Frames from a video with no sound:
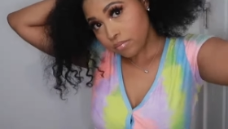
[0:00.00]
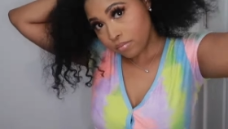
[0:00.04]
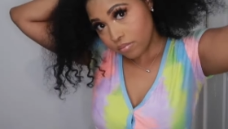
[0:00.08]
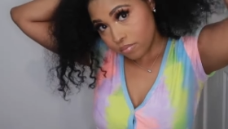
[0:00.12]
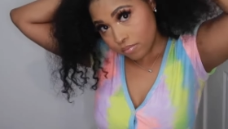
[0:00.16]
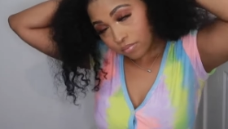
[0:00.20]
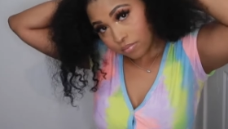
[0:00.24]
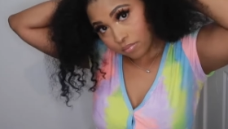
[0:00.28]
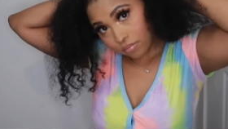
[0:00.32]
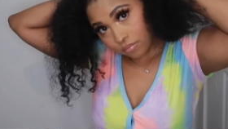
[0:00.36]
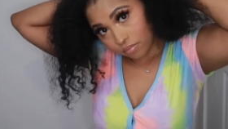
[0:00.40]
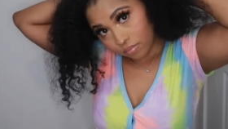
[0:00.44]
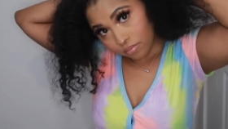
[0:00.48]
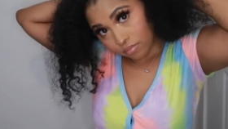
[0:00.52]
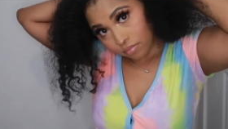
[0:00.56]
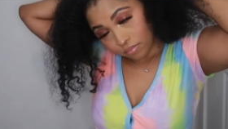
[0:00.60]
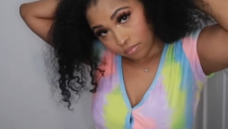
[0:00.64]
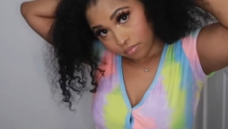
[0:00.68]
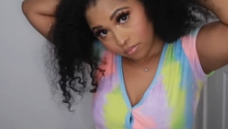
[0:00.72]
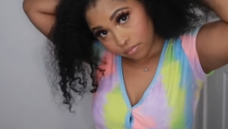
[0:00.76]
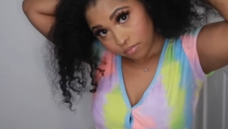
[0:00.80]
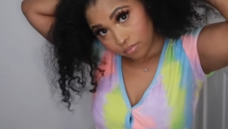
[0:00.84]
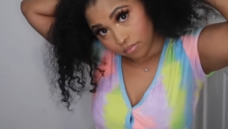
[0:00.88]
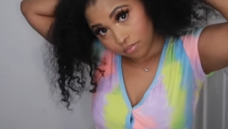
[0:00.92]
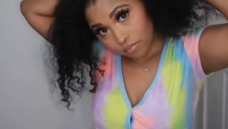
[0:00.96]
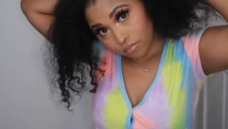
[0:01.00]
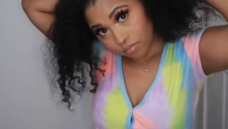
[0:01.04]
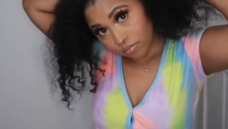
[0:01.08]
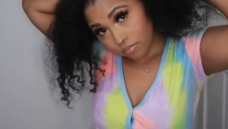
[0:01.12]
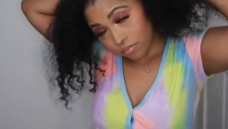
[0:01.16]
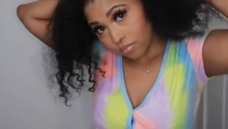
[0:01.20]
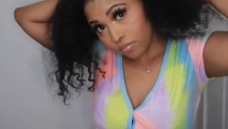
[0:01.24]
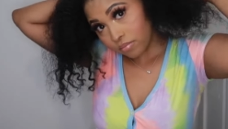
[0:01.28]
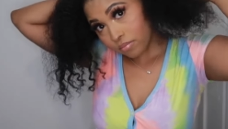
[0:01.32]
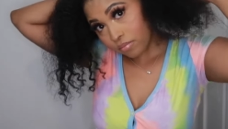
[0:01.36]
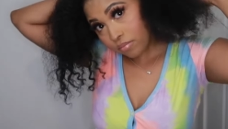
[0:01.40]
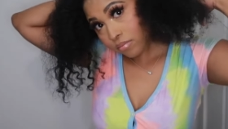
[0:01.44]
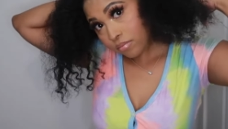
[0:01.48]
So I am
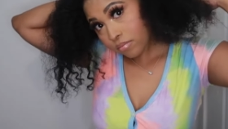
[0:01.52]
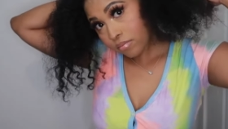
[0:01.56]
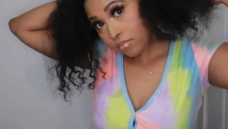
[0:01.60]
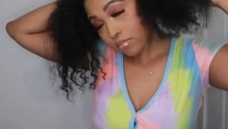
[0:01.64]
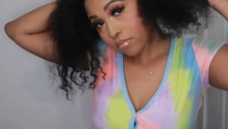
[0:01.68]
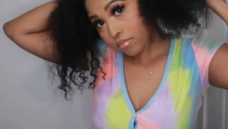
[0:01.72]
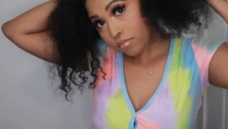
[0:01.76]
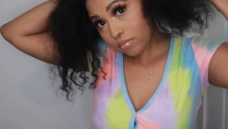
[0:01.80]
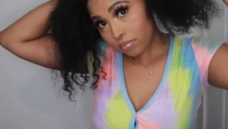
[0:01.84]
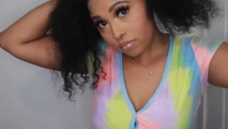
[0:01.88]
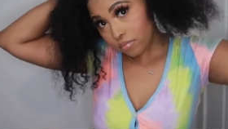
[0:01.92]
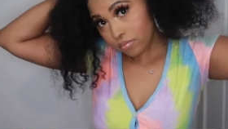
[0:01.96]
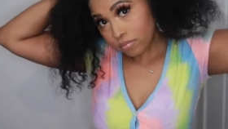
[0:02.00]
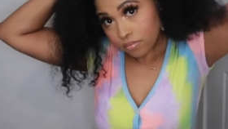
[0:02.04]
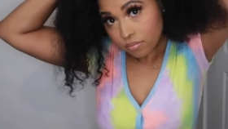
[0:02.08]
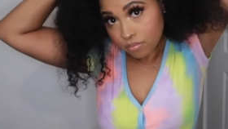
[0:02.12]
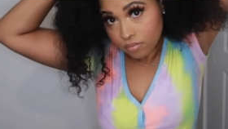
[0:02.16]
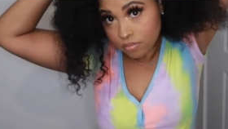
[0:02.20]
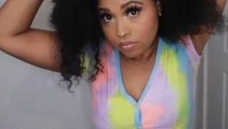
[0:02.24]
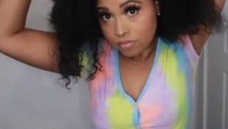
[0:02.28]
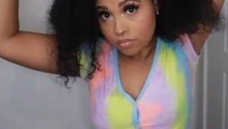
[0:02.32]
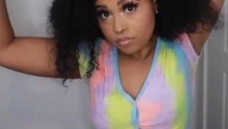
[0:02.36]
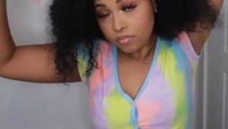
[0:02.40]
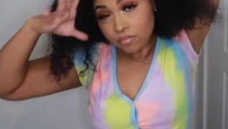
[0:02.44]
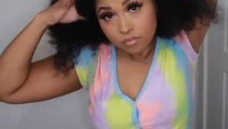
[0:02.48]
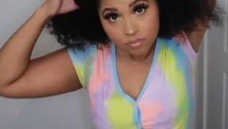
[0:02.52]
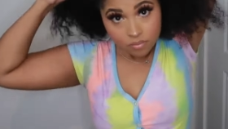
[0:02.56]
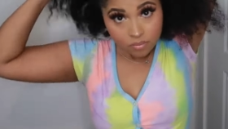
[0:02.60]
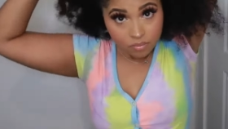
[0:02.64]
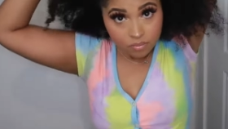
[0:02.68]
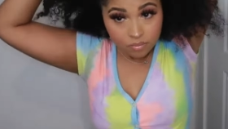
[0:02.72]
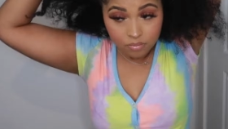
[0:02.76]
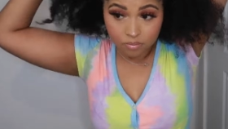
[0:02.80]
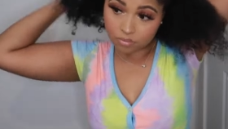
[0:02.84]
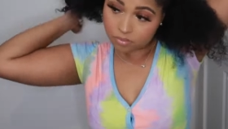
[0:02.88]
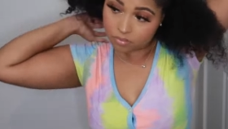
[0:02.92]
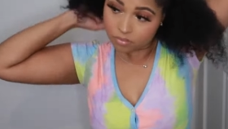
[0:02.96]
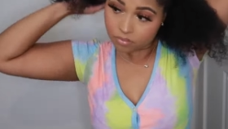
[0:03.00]
starting out by sectioning my